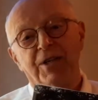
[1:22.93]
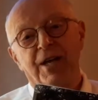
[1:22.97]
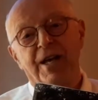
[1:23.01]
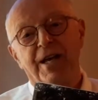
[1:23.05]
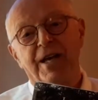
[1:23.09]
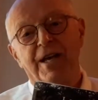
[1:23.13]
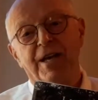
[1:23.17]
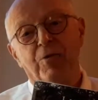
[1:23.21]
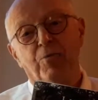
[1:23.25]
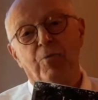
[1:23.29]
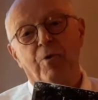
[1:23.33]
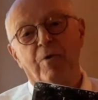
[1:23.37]

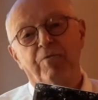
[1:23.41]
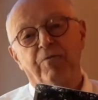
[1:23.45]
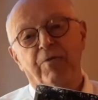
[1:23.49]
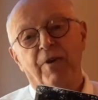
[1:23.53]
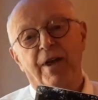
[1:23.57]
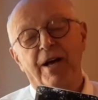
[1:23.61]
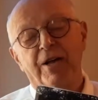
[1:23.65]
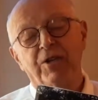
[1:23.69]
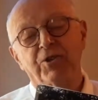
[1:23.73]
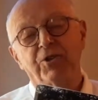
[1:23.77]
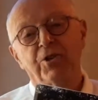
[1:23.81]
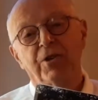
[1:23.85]
a
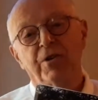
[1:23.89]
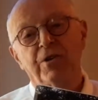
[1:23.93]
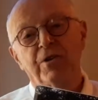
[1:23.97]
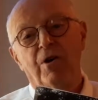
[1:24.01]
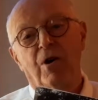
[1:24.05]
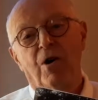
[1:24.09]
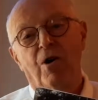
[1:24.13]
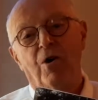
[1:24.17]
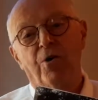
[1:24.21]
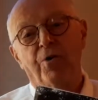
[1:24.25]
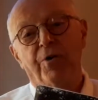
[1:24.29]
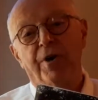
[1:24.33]
reflection
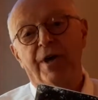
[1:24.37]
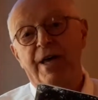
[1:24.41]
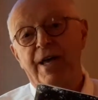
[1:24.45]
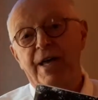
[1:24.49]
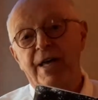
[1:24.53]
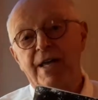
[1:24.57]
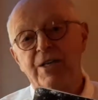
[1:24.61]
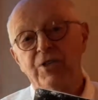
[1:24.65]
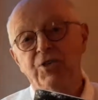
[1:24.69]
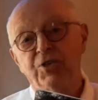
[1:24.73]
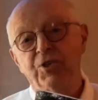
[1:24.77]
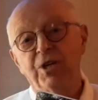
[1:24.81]
on
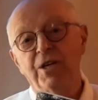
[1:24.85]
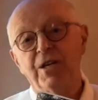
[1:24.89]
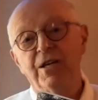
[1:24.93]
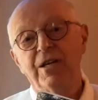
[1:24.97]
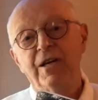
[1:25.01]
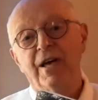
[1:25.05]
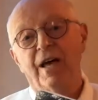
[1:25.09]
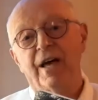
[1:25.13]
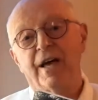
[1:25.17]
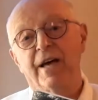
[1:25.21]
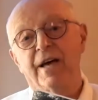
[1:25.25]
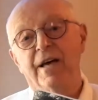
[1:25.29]

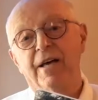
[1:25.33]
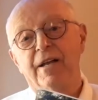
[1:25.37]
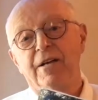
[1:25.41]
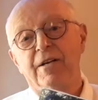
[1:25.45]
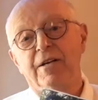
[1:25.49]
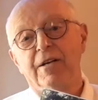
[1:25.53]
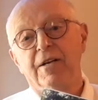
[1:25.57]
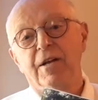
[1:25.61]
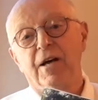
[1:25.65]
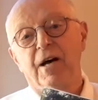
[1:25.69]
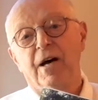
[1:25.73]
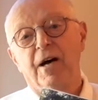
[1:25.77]
aging
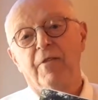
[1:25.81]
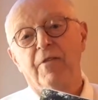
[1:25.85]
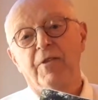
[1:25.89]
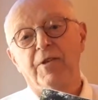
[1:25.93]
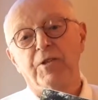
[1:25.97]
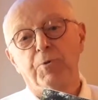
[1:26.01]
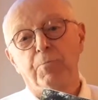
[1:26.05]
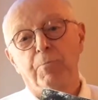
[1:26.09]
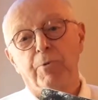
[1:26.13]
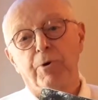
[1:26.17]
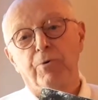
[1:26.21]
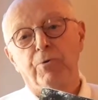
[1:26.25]
and the
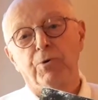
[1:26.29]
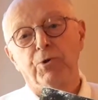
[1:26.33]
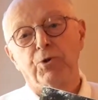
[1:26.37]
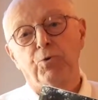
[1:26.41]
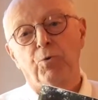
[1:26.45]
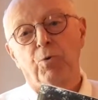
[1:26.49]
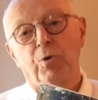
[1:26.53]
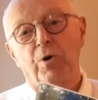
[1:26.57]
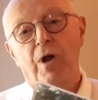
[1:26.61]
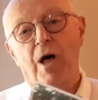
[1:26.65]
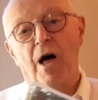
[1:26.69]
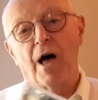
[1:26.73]

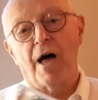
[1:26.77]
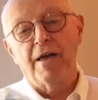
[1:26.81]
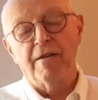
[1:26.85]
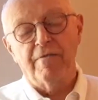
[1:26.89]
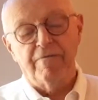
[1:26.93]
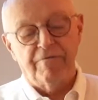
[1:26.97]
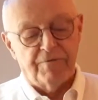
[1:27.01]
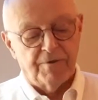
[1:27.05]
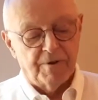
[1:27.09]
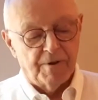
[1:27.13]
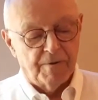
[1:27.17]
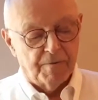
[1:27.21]
spiritual
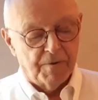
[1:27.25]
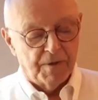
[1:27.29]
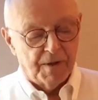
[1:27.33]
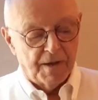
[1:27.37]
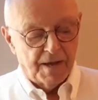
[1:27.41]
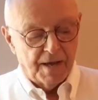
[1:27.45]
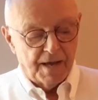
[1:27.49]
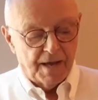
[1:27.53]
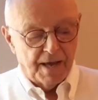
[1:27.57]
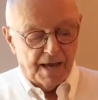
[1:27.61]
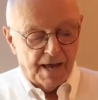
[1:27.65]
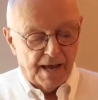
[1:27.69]
life,
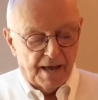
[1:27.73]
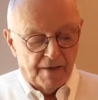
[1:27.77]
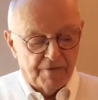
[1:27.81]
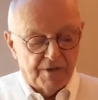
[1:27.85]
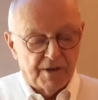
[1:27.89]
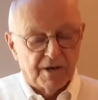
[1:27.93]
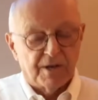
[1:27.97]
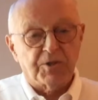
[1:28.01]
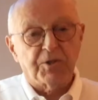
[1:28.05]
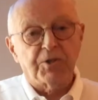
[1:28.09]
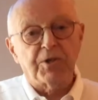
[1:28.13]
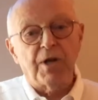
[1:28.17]
and
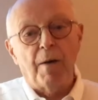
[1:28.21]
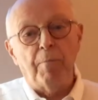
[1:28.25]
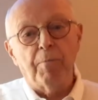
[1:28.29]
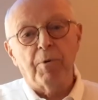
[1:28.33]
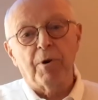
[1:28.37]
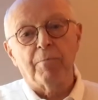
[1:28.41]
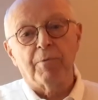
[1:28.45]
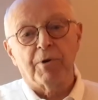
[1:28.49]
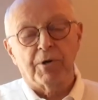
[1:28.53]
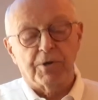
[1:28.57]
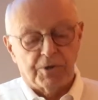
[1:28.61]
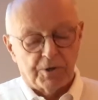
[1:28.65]
then a
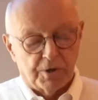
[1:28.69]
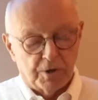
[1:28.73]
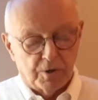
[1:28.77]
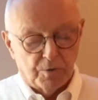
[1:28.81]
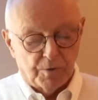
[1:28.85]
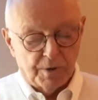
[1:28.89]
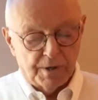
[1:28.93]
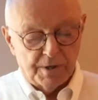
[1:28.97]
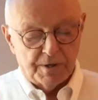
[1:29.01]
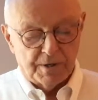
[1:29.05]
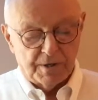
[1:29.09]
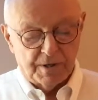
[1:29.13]
supplement
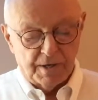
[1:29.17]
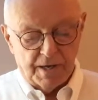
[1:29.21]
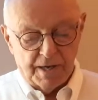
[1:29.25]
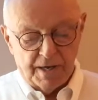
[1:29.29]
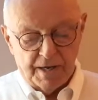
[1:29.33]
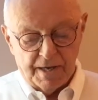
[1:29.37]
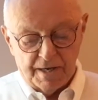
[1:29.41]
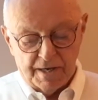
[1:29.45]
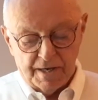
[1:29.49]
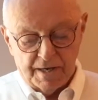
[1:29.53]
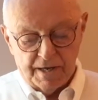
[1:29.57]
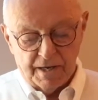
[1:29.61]
to it
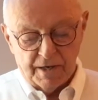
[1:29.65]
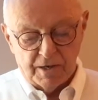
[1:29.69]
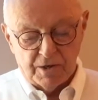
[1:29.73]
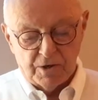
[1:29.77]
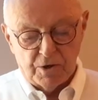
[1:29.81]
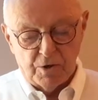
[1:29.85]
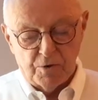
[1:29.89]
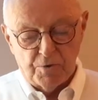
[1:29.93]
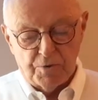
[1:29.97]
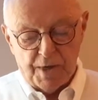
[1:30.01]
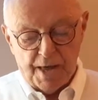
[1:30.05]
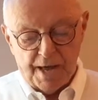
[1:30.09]
in
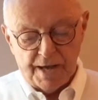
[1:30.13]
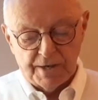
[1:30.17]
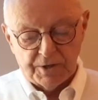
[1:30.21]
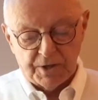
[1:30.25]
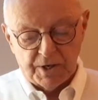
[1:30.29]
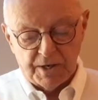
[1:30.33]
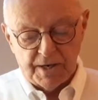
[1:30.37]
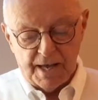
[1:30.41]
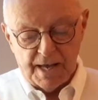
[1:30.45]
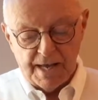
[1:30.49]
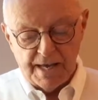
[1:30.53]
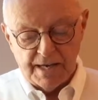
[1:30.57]

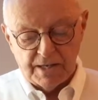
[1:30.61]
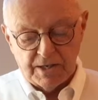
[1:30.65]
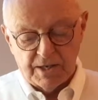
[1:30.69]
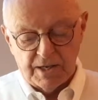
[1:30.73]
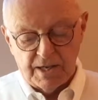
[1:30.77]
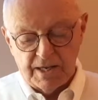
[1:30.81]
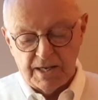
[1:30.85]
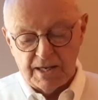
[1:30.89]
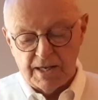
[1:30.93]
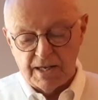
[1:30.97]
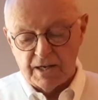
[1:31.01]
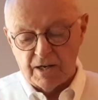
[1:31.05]

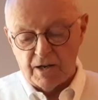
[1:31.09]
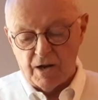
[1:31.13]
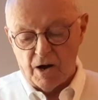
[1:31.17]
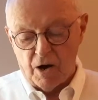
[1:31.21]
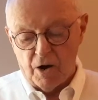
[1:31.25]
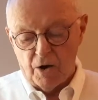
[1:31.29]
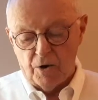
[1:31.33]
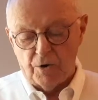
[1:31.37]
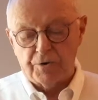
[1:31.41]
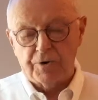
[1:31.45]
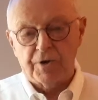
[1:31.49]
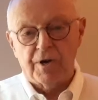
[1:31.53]
2018
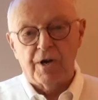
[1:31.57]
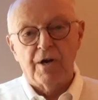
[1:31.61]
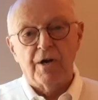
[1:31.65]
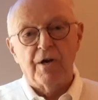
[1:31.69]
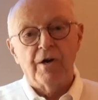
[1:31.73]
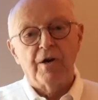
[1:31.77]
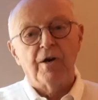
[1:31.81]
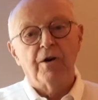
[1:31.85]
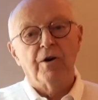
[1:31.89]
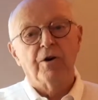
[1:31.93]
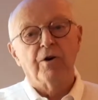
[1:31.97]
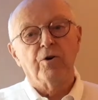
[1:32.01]
called
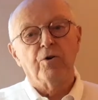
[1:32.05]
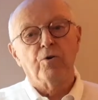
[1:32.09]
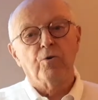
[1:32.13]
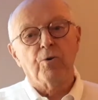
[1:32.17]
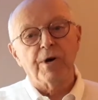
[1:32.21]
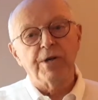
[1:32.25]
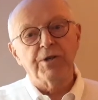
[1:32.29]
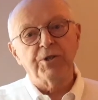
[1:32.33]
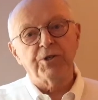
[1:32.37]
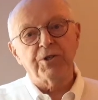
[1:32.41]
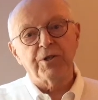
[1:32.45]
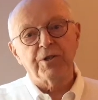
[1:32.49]

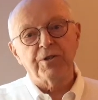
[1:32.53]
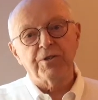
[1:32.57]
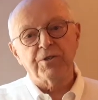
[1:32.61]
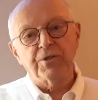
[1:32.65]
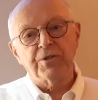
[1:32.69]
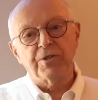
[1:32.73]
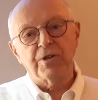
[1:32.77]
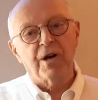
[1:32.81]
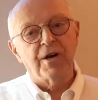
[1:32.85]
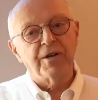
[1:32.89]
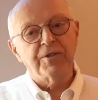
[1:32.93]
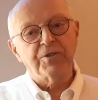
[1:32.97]

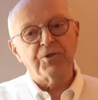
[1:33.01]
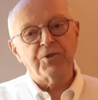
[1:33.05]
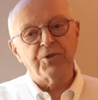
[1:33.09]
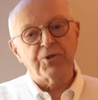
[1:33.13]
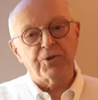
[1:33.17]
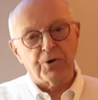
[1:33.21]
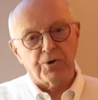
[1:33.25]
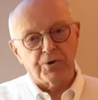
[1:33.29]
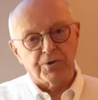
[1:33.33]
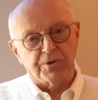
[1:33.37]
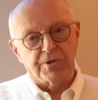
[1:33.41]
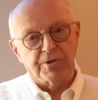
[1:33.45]
Gracious
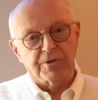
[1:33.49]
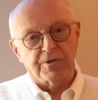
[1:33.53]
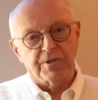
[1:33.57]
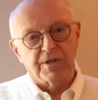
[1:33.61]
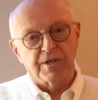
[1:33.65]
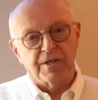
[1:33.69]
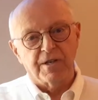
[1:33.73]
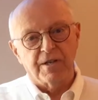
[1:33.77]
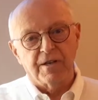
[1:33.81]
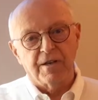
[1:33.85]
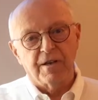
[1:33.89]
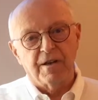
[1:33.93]

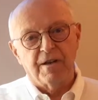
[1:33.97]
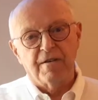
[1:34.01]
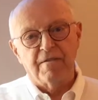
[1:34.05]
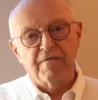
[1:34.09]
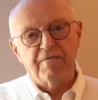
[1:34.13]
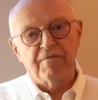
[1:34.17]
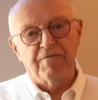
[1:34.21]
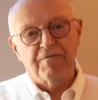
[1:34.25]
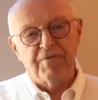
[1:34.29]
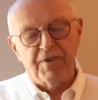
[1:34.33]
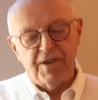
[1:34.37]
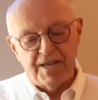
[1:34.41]
Uncertainty,
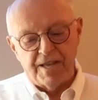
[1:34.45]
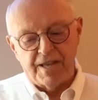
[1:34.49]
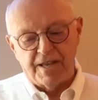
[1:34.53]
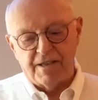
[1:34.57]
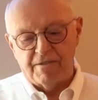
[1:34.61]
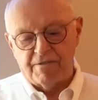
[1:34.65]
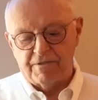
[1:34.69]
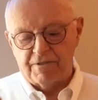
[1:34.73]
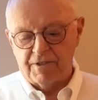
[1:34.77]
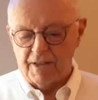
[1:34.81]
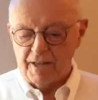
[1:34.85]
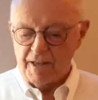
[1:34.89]

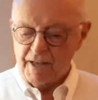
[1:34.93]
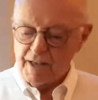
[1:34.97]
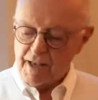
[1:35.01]
Faith